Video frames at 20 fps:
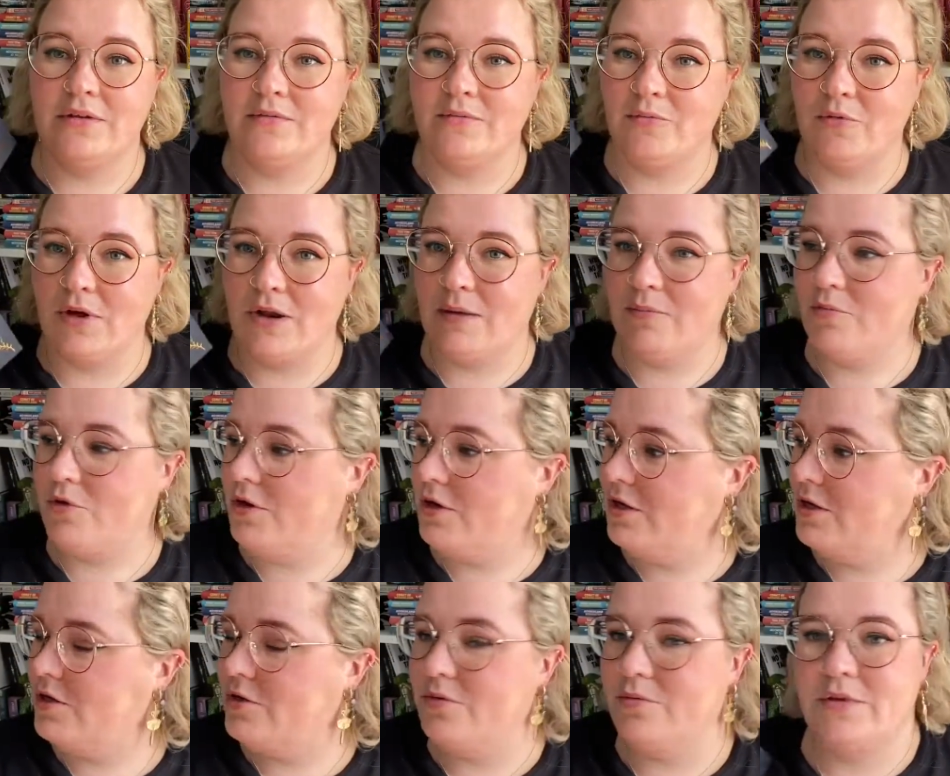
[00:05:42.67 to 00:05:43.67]
what I'm
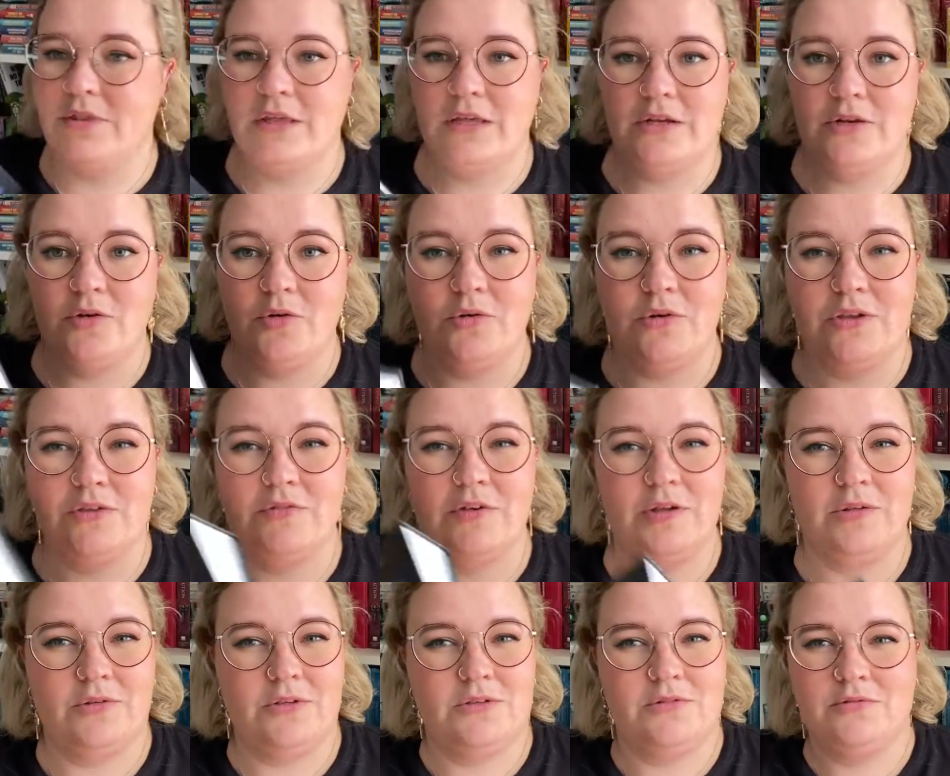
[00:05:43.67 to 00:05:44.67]
gonna do with it or if
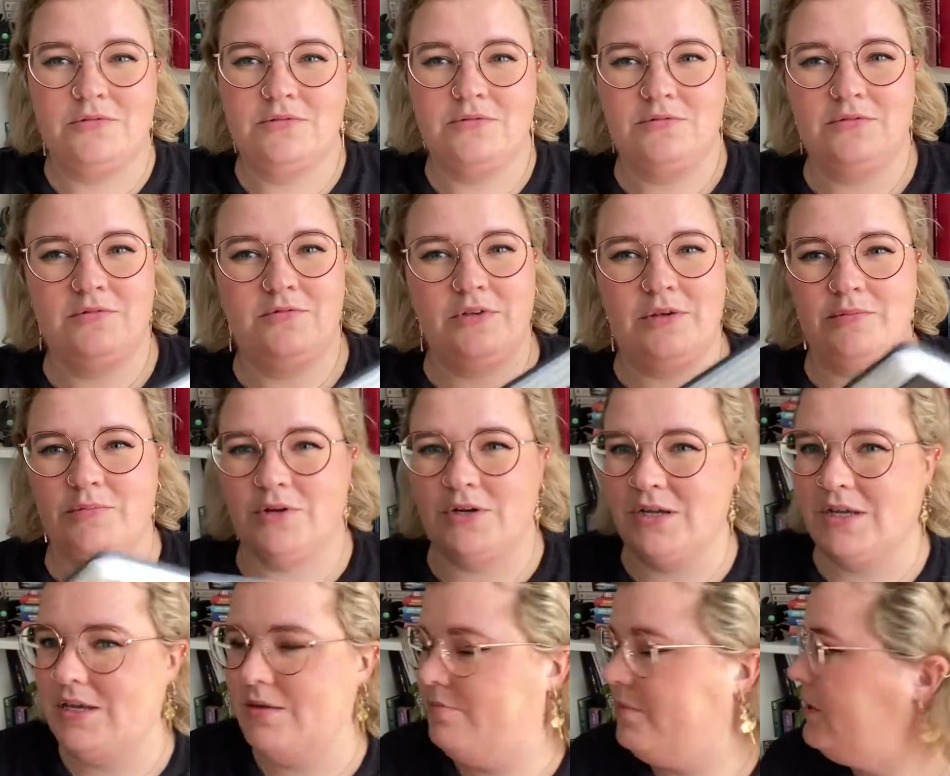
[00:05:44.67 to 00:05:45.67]
I'm gonna
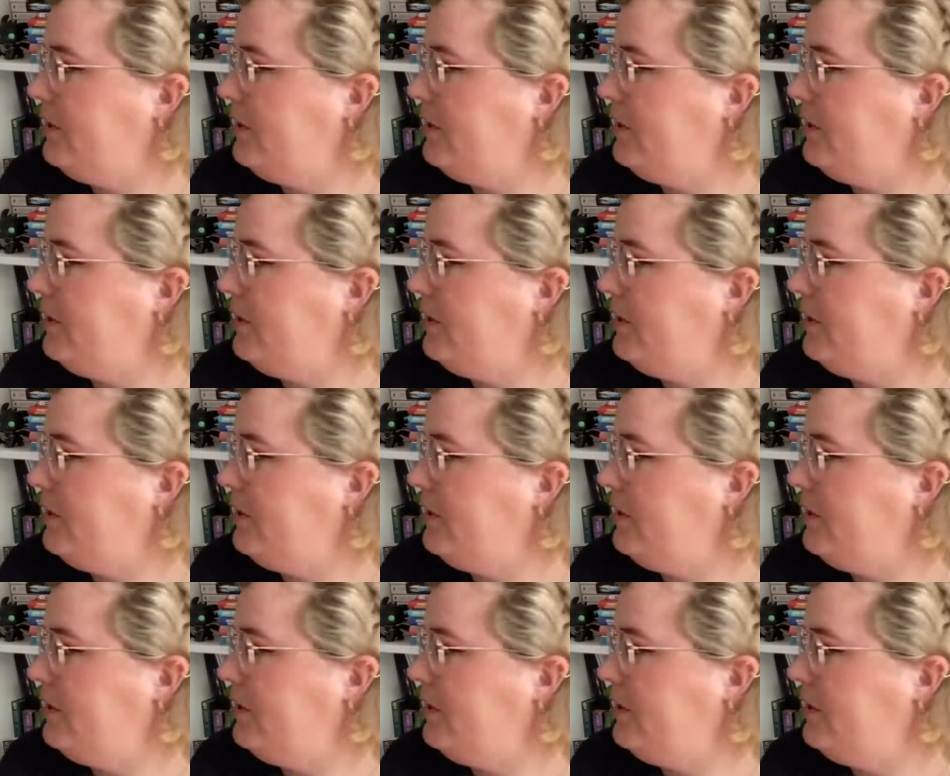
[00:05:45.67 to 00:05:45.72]
keep